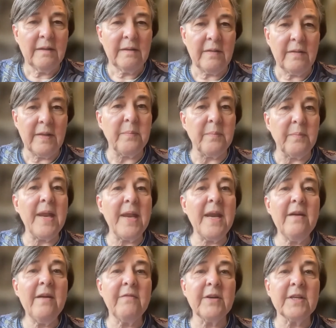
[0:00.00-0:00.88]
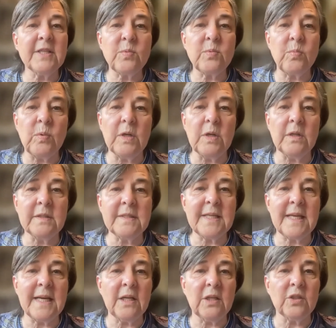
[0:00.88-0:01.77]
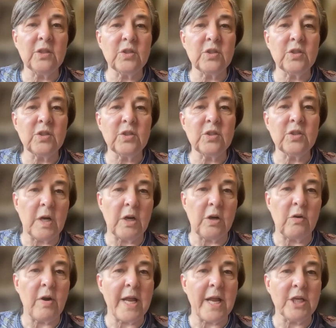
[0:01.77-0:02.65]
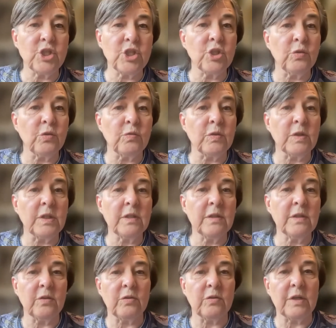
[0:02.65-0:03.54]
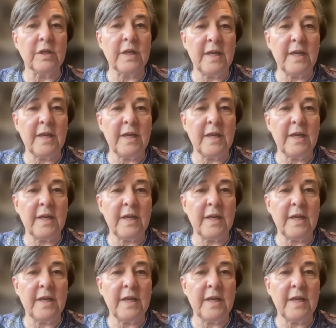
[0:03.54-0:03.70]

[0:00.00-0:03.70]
that many of us will tell to our grandchildren or